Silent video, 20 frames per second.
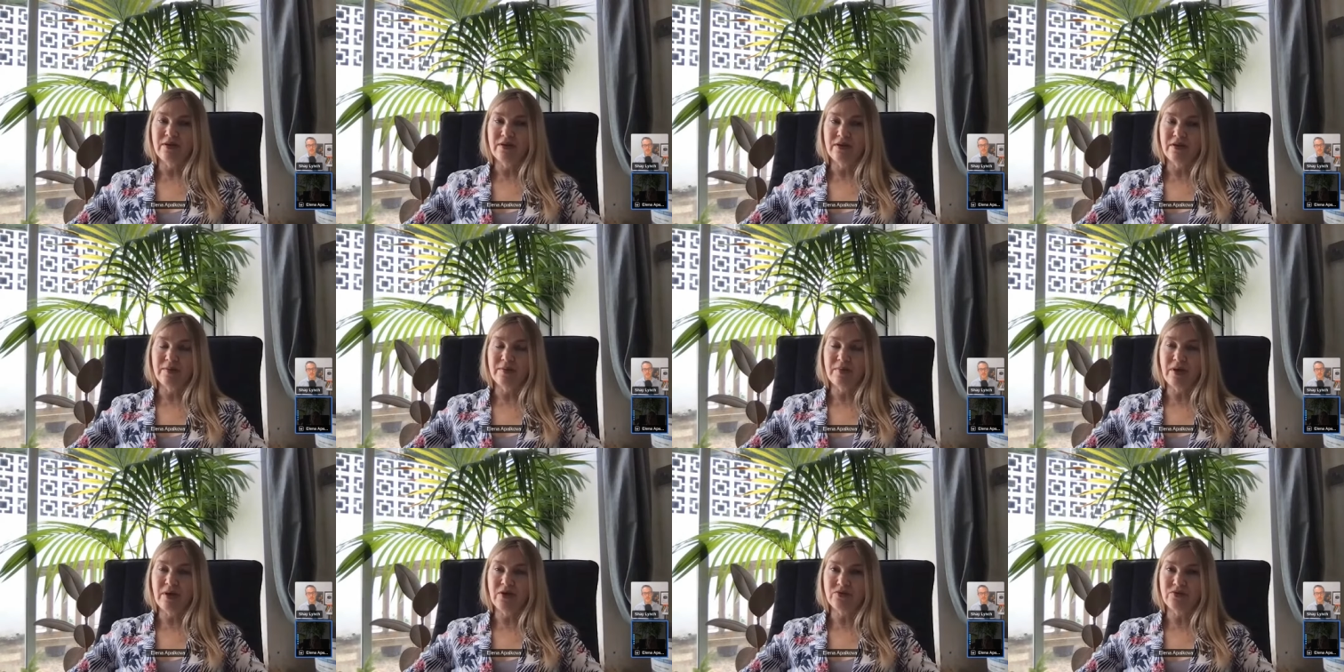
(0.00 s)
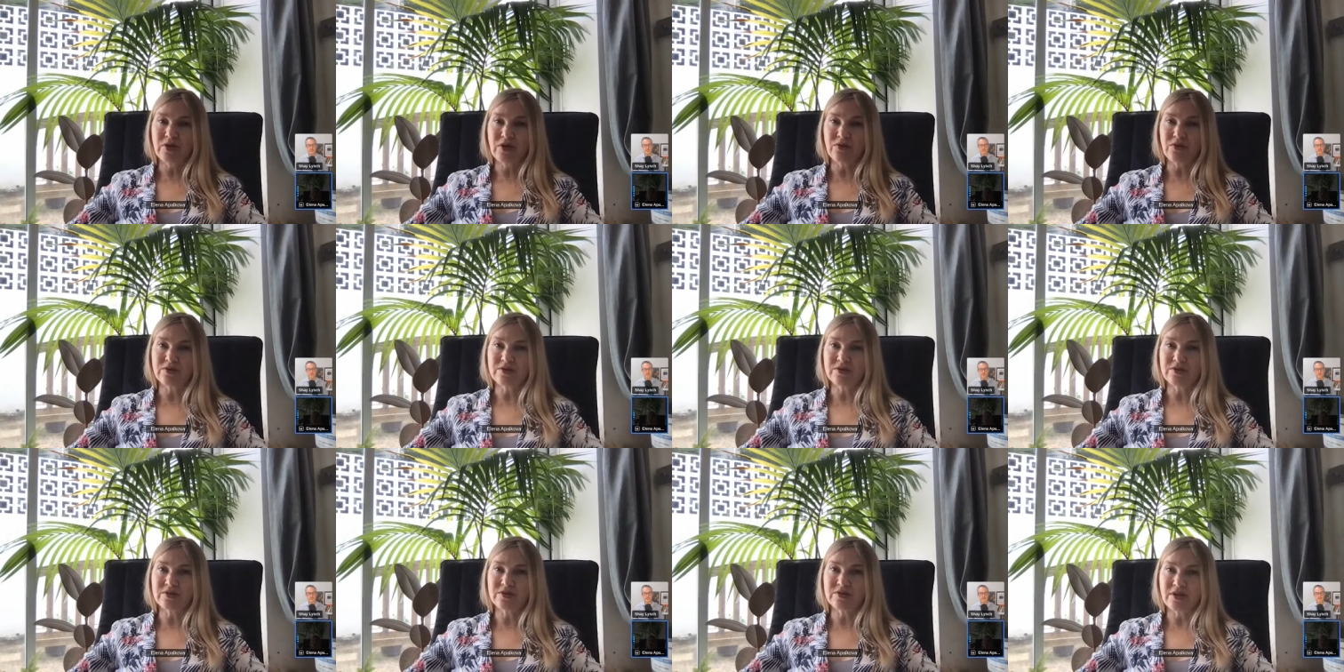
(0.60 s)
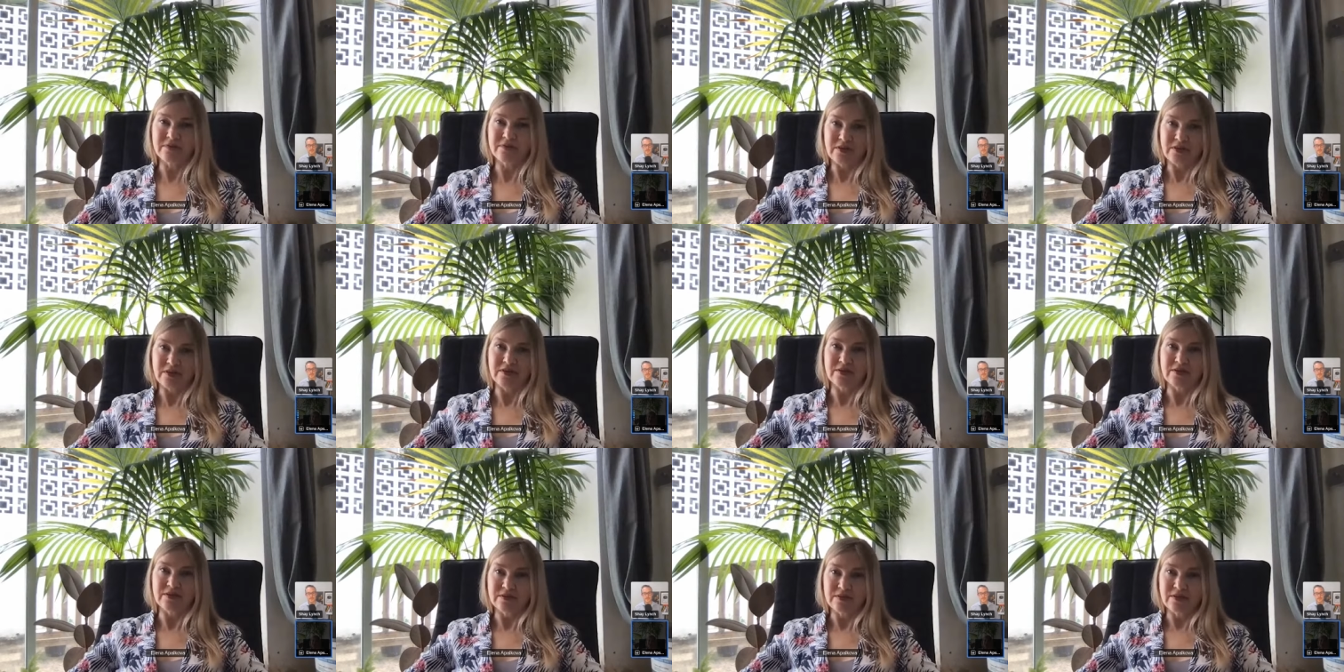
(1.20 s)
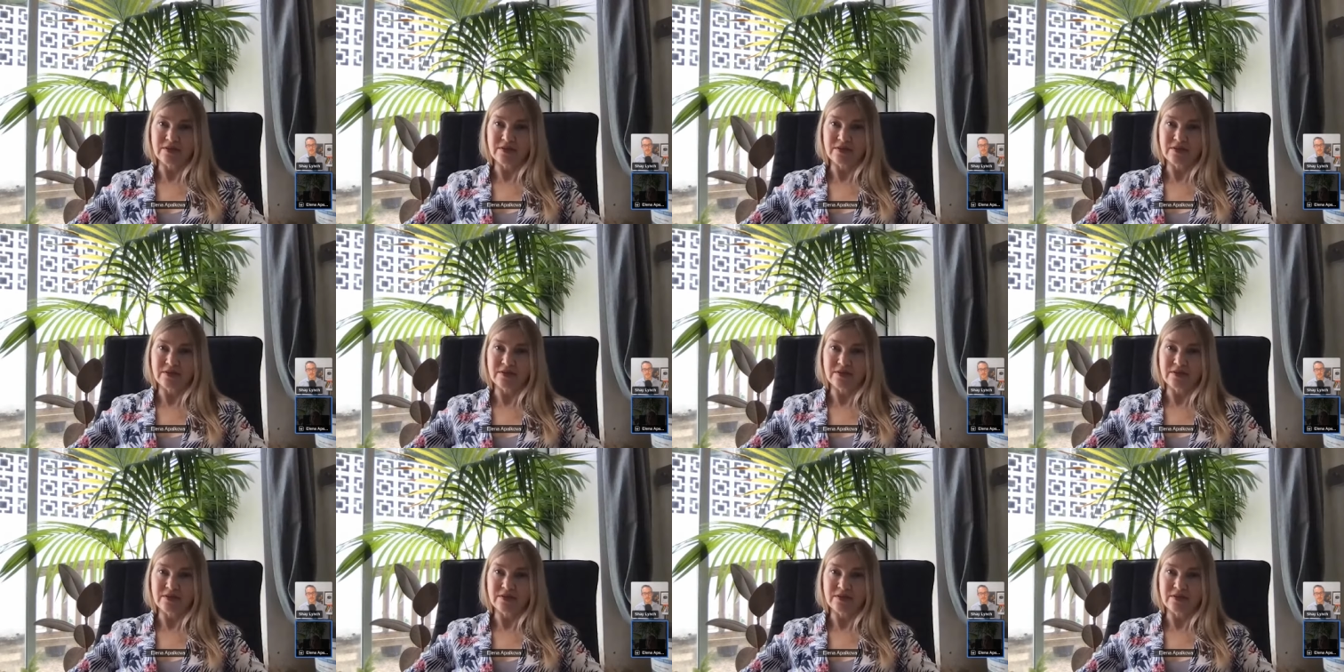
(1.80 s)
about ourselves is